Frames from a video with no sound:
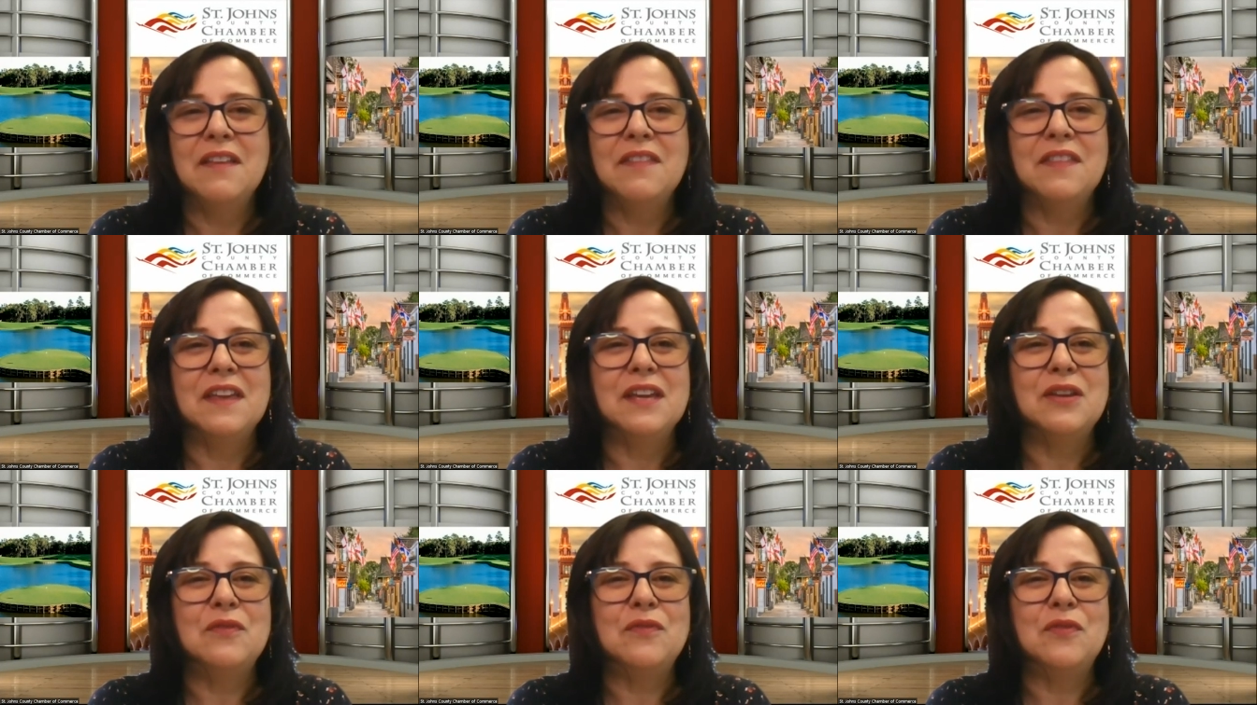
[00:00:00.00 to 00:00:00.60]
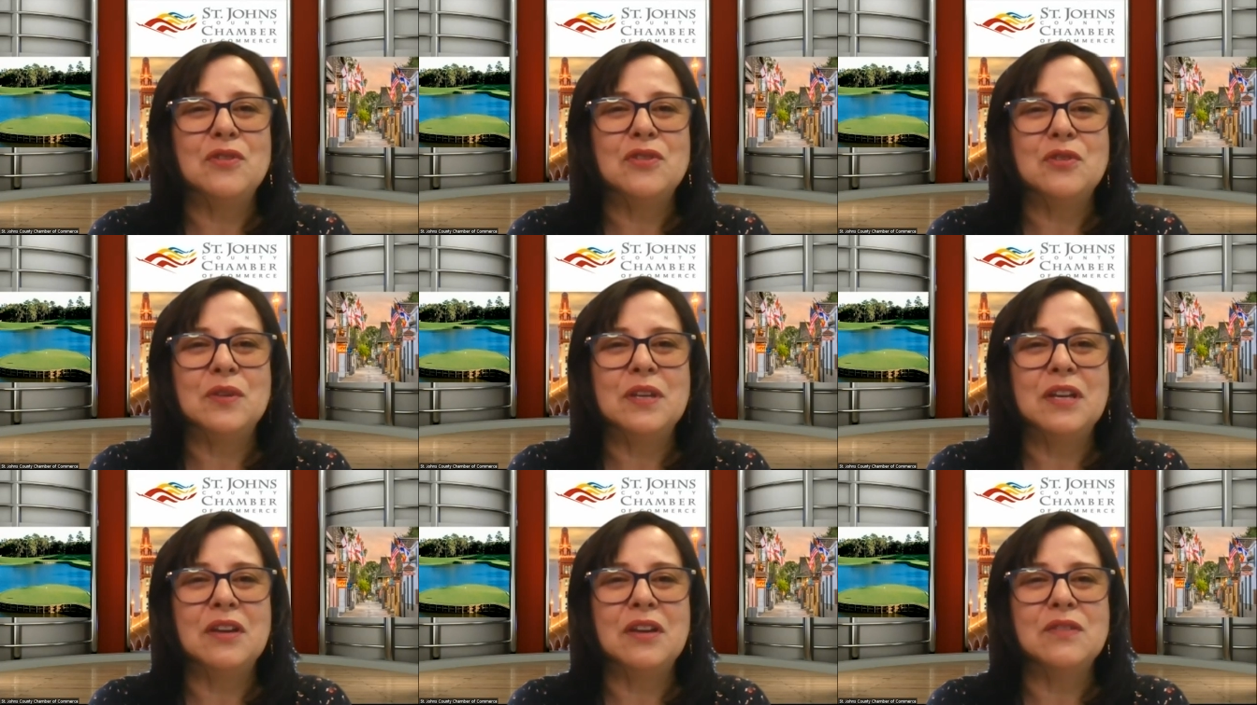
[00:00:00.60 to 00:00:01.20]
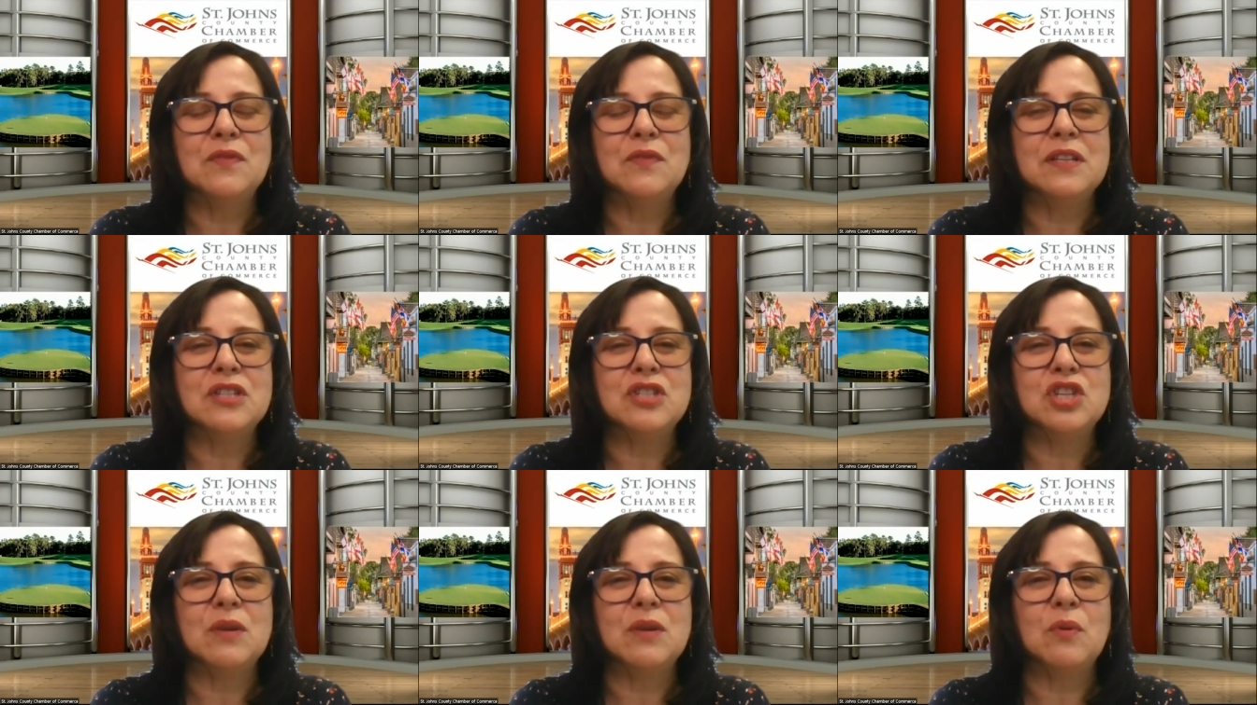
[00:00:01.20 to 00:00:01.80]
Thank you for joining us for this
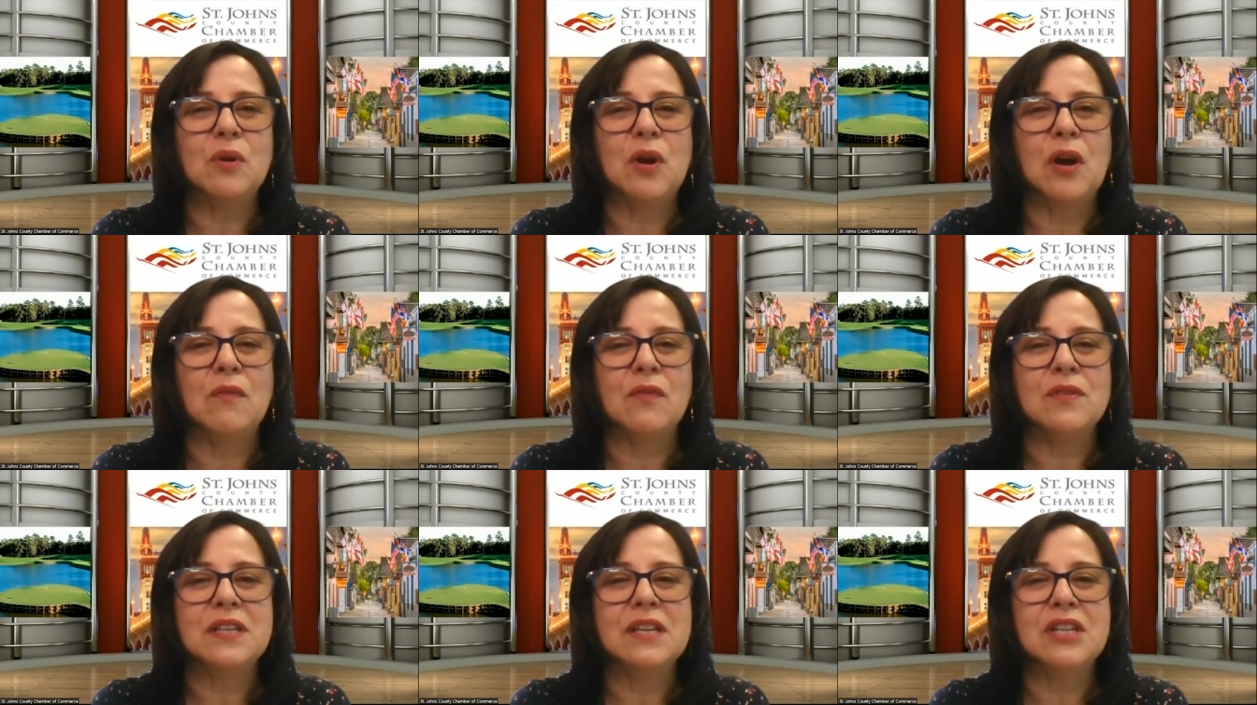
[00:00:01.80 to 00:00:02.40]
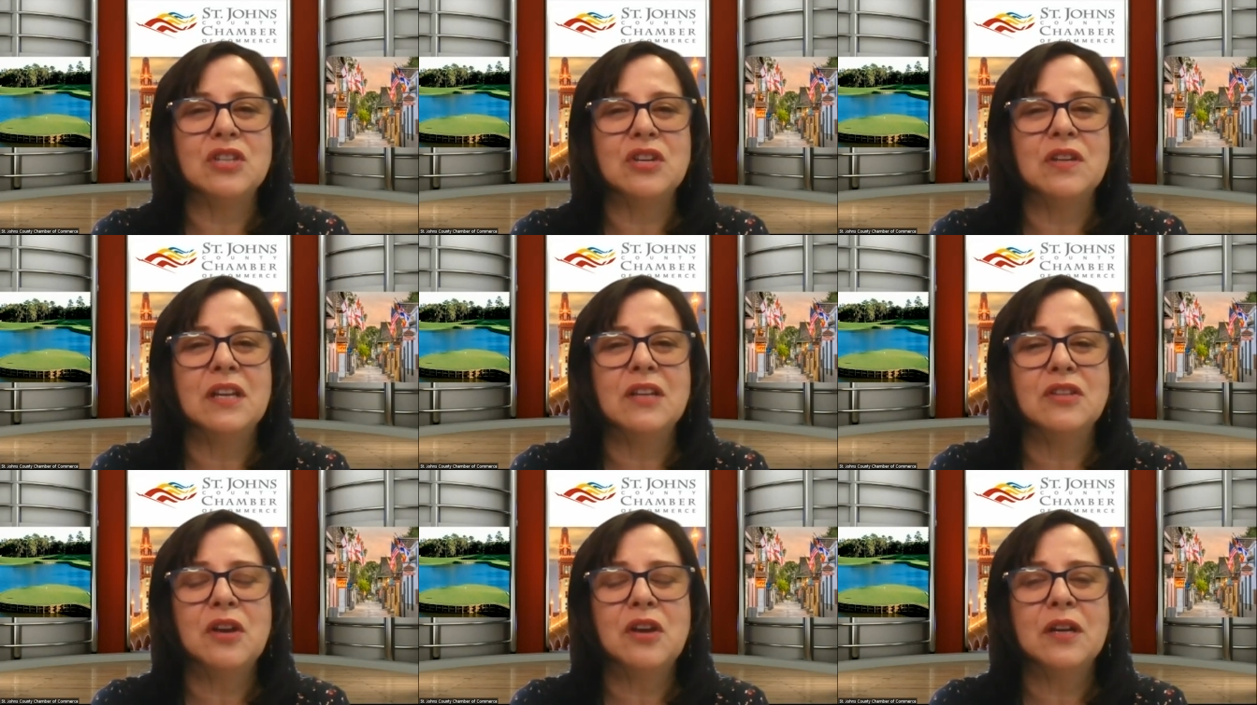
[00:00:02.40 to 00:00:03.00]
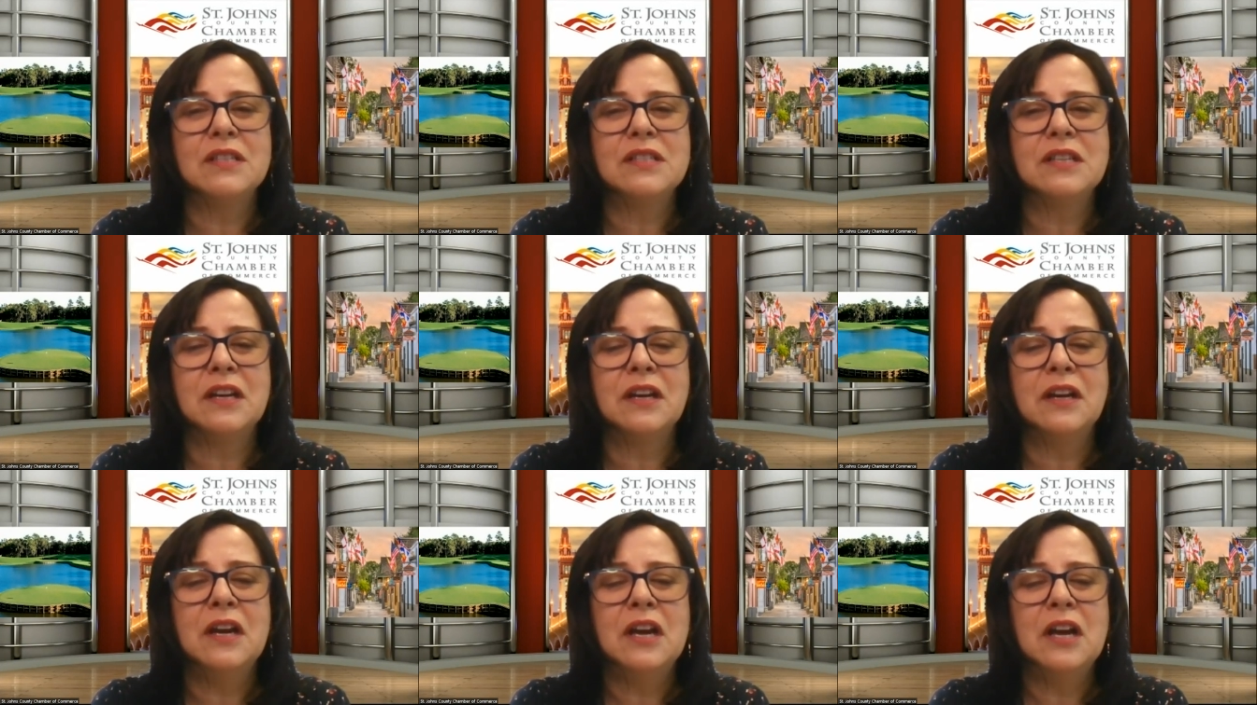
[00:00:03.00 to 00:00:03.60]
chamber conversation. And Doug, is
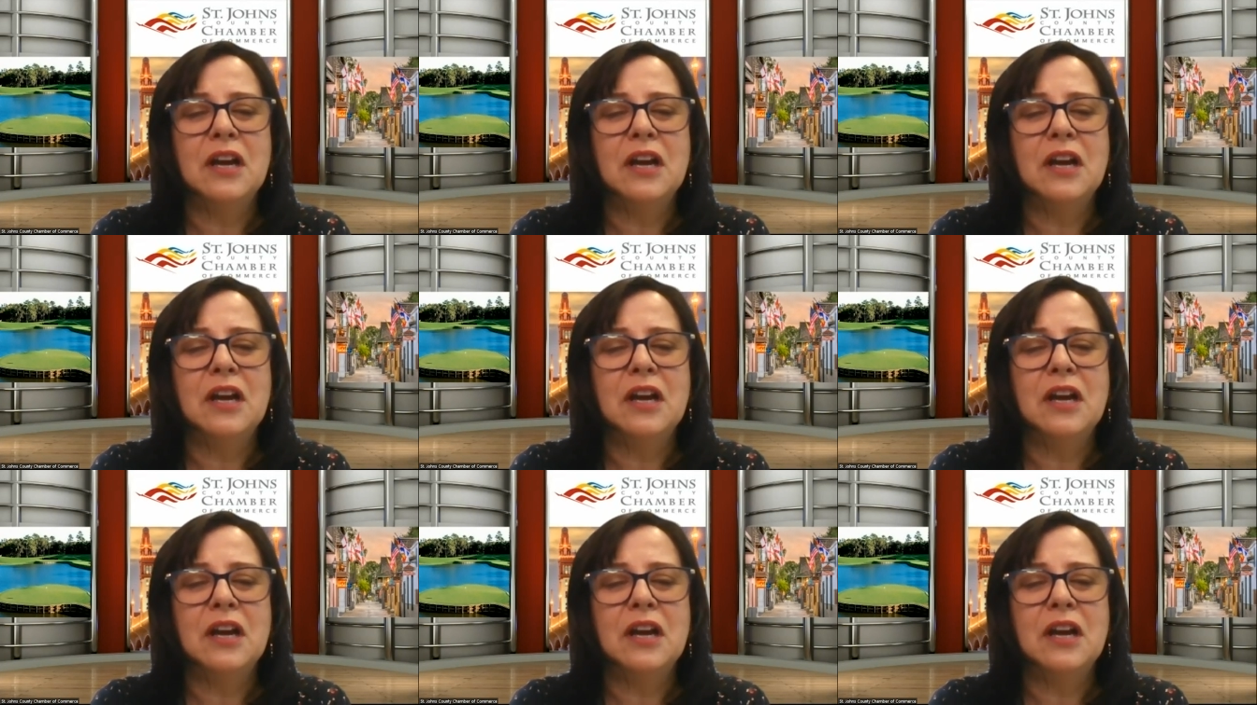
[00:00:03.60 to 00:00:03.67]
there